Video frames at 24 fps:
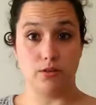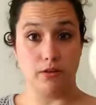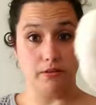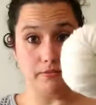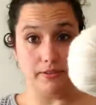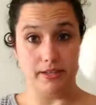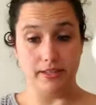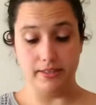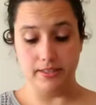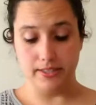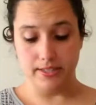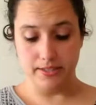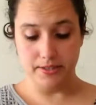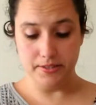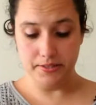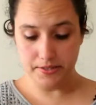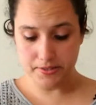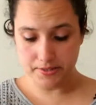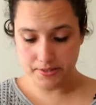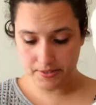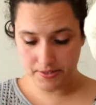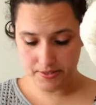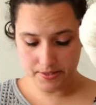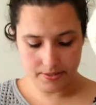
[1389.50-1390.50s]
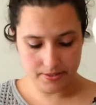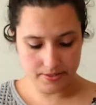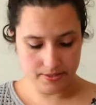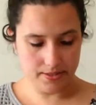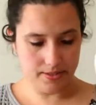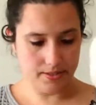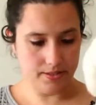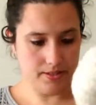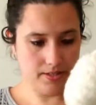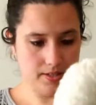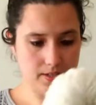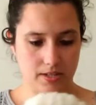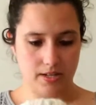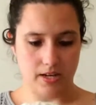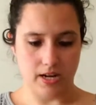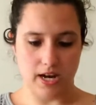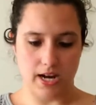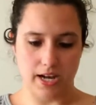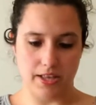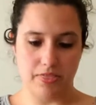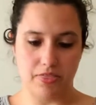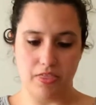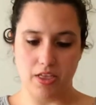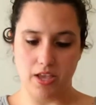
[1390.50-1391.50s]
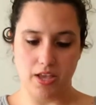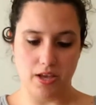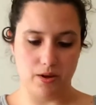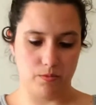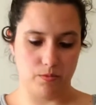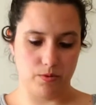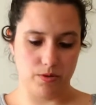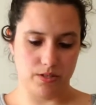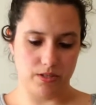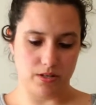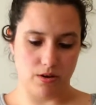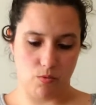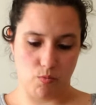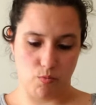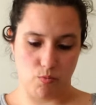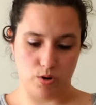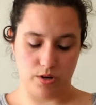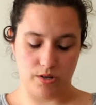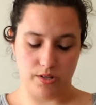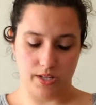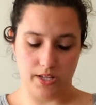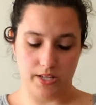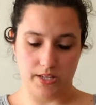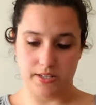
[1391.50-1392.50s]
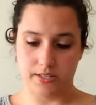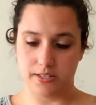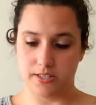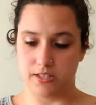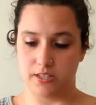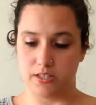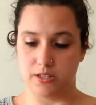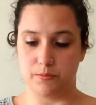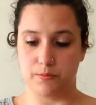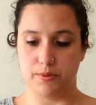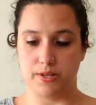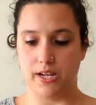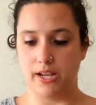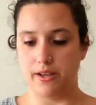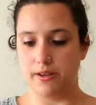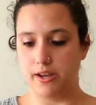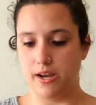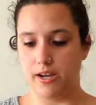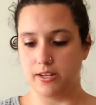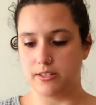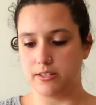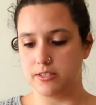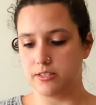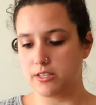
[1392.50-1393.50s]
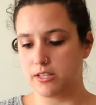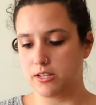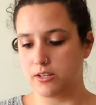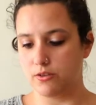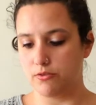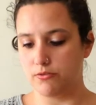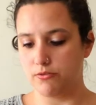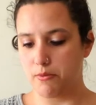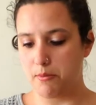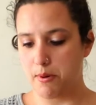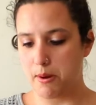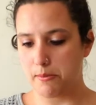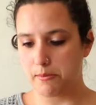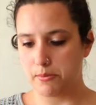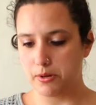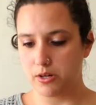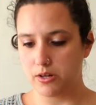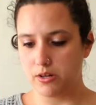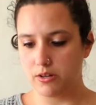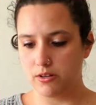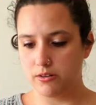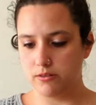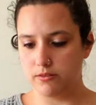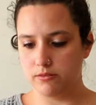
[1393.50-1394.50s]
I've got this. I think it was a wool and a silk, but I honestly don't remember.